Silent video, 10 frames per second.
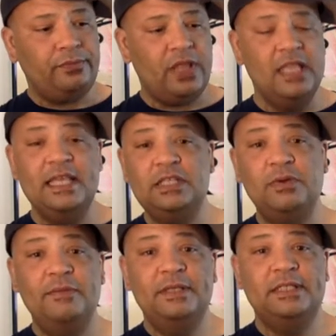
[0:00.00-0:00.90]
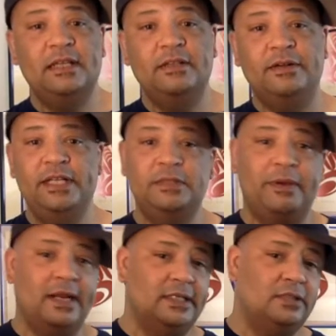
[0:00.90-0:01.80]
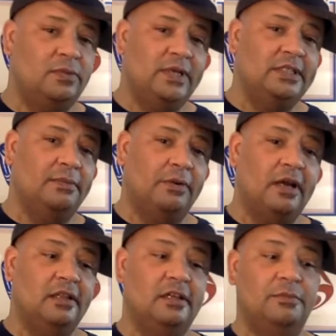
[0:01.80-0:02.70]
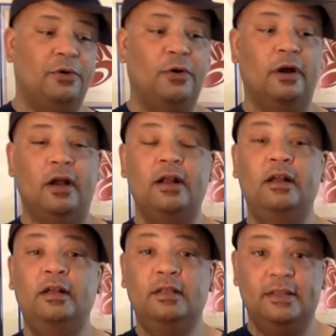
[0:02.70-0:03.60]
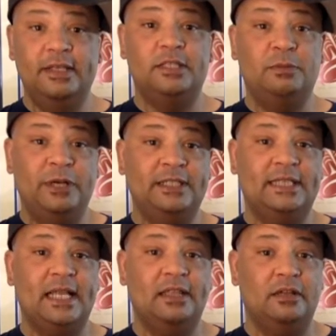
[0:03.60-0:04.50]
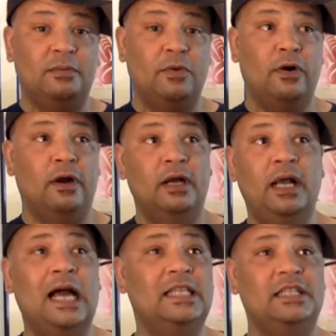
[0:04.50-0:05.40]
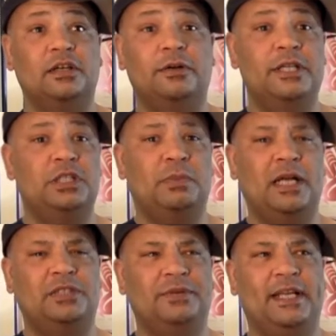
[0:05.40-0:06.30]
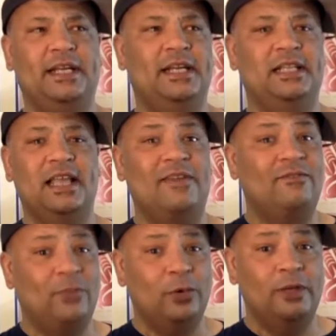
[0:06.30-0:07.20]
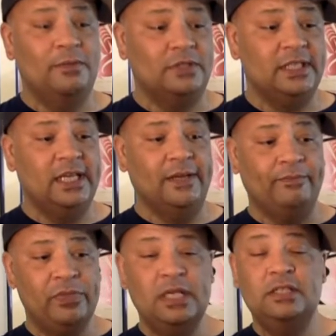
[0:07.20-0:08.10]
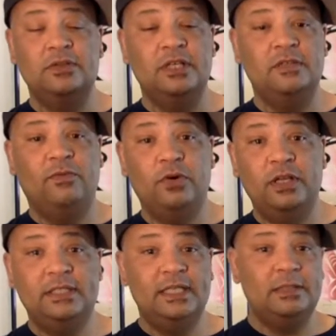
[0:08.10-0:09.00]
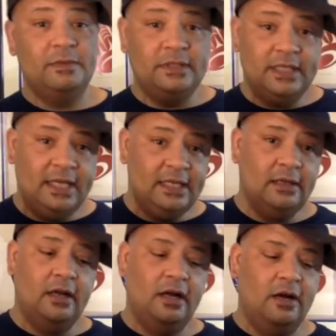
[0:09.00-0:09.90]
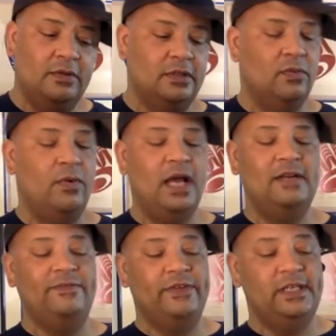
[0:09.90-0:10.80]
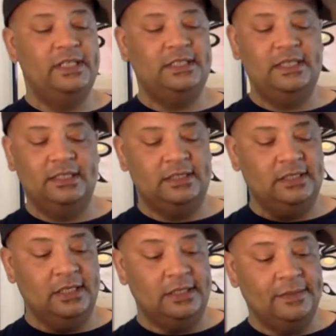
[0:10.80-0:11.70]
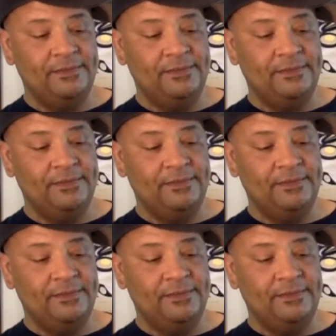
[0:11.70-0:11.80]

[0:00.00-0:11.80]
And that's what I missed out of the green spot. I just wish it brought a little more. This brings that little more. I think the green spot's bringing in at like 40%. So this 46%, oh, with the wine finish, it is just